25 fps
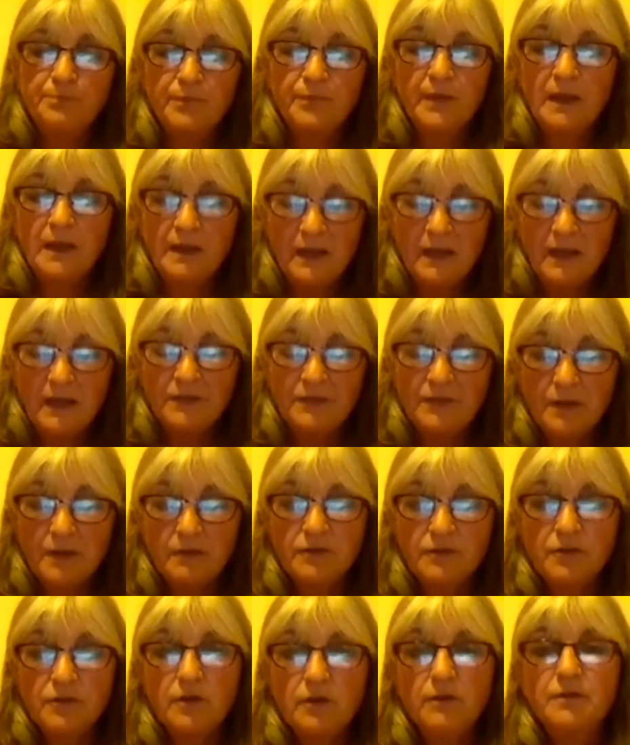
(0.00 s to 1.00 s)
and have
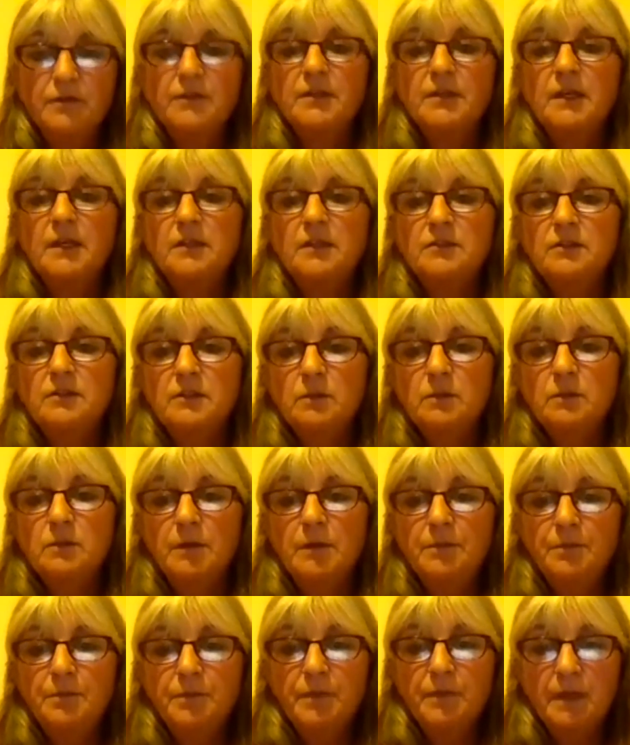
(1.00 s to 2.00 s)
those conversations with
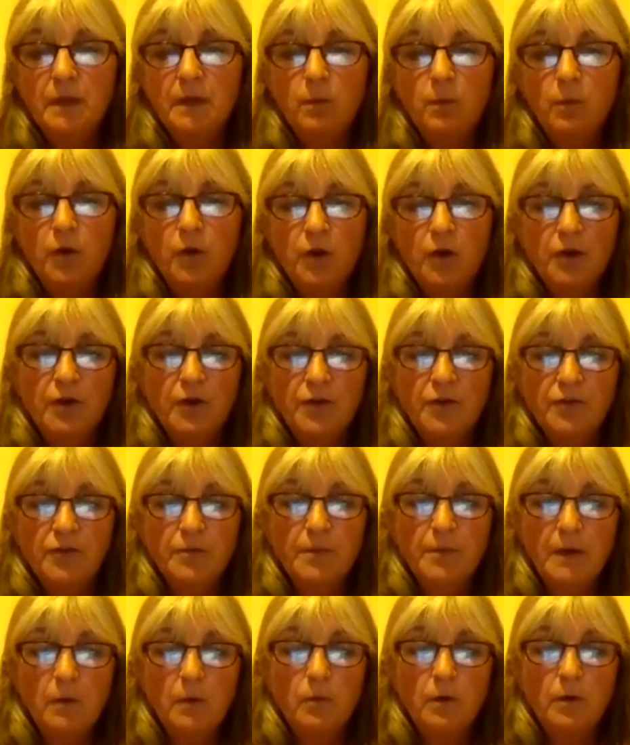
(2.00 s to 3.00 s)
their workers
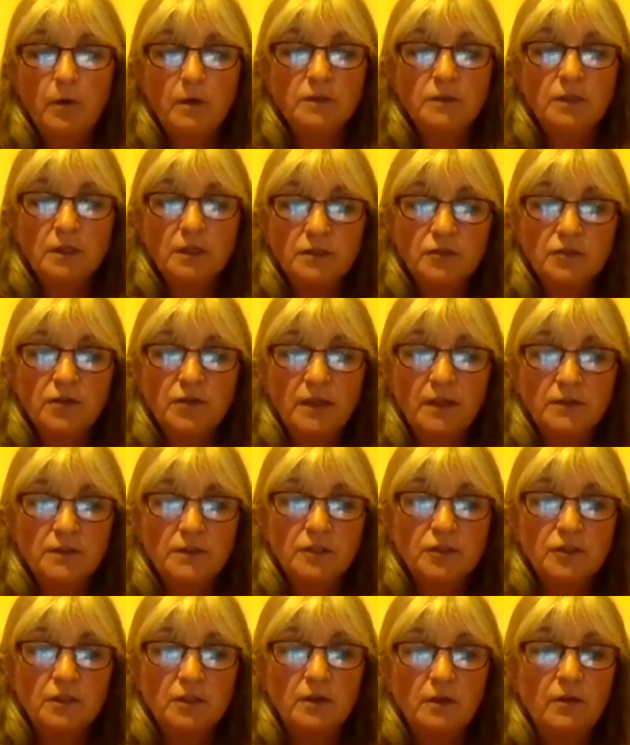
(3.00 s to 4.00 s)
about what a just
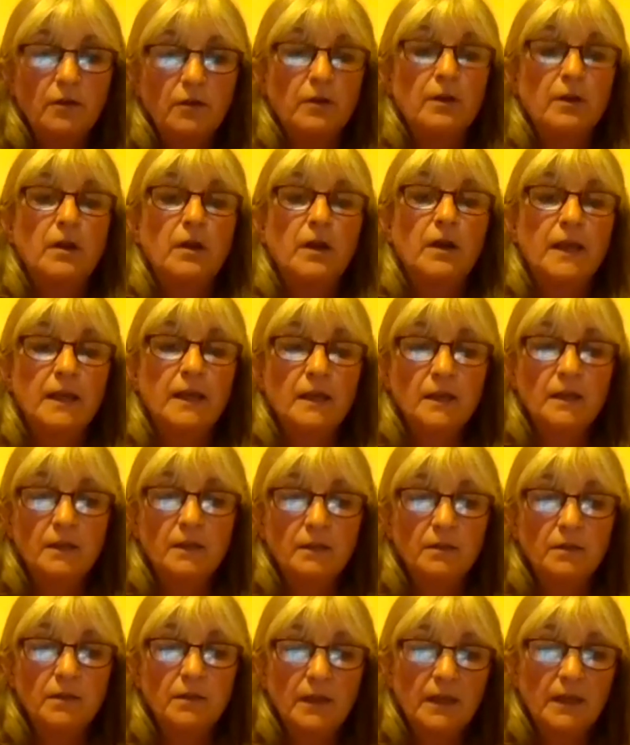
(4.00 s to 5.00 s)
transition looked like,
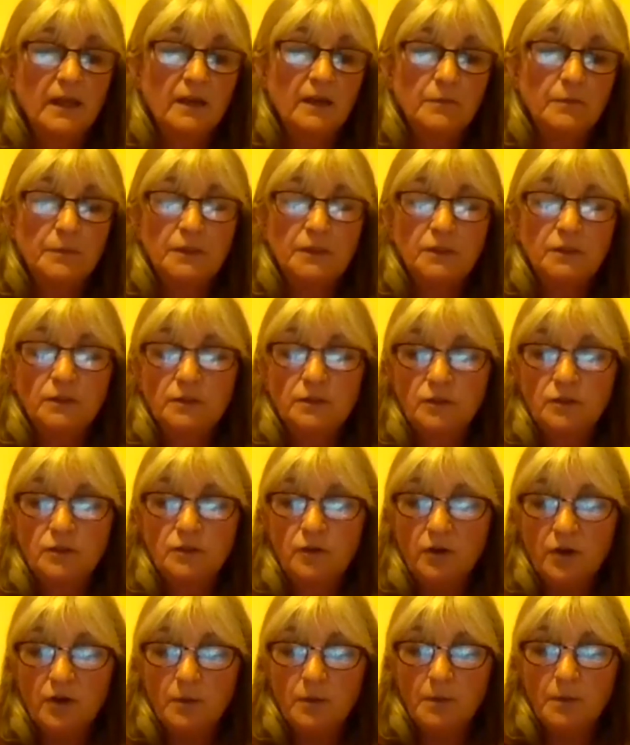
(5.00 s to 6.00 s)
and they have produced
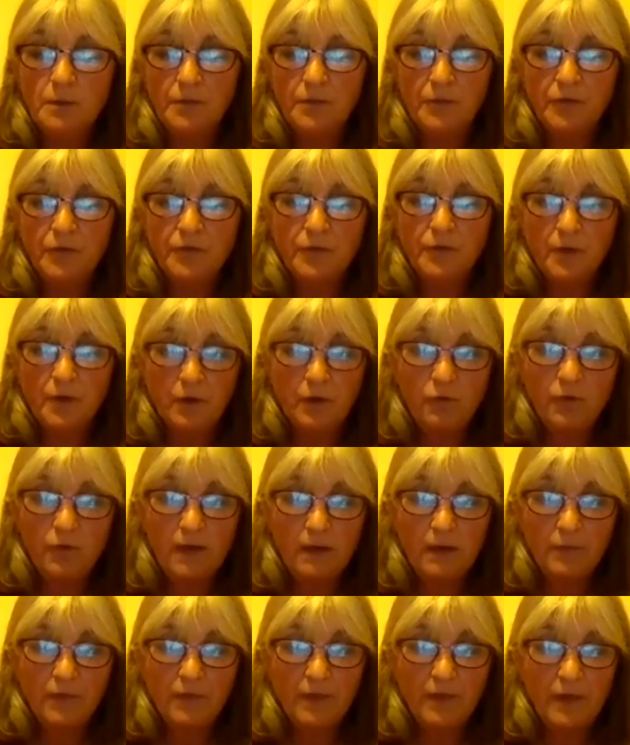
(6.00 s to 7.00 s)
documents
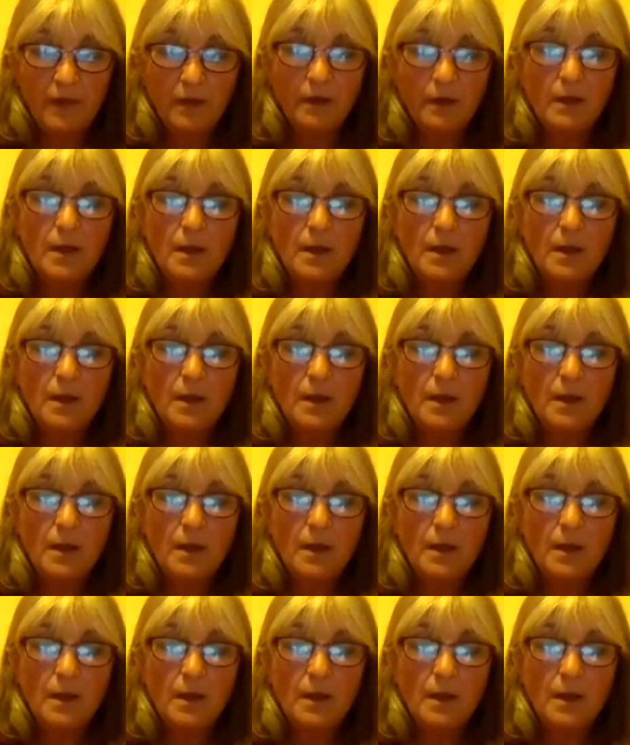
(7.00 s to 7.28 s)
around that.